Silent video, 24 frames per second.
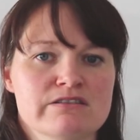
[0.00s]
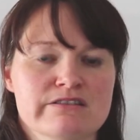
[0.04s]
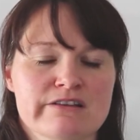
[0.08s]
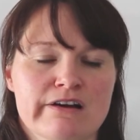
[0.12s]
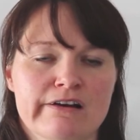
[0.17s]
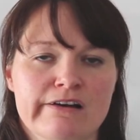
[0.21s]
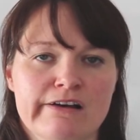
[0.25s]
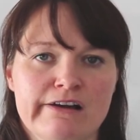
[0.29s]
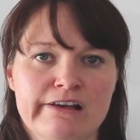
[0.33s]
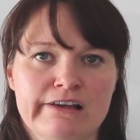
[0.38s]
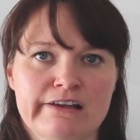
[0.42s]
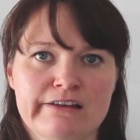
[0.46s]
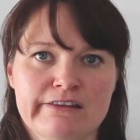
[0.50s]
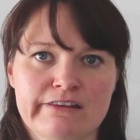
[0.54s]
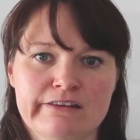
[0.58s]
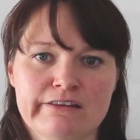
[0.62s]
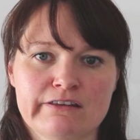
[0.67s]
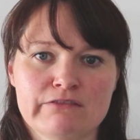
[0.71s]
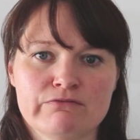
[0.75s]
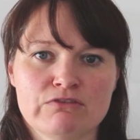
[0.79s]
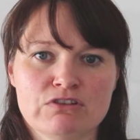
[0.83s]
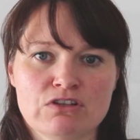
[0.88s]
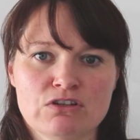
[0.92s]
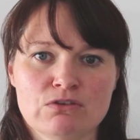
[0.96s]
start earlier
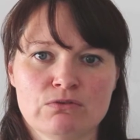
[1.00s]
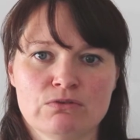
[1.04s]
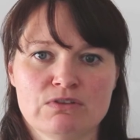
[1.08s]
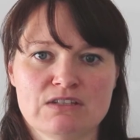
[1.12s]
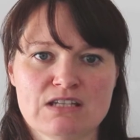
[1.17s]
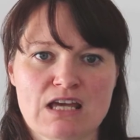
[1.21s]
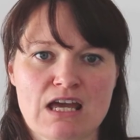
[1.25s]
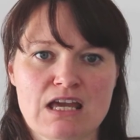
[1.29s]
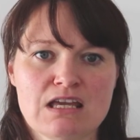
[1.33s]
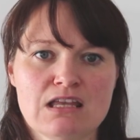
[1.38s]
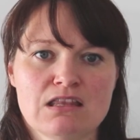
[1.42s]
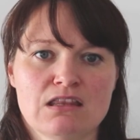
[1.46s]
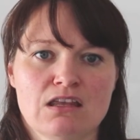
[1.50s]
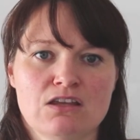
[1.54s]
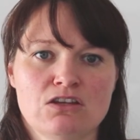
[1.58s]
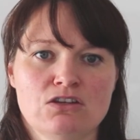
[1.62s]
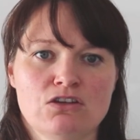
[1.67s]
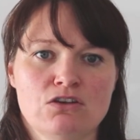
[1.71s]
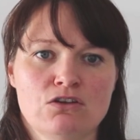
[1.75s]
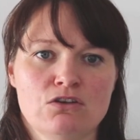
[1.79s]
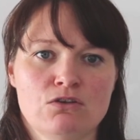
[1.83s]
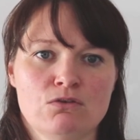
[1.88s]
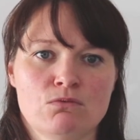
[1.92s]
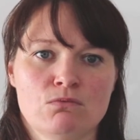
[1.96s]
than the renewal date, then
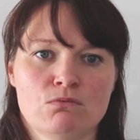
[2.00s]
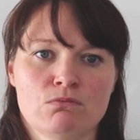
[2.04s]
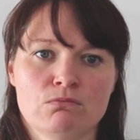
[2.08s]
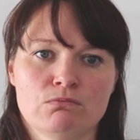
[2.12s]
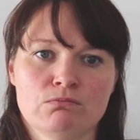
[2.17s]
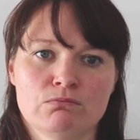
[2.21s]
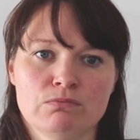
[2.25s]
we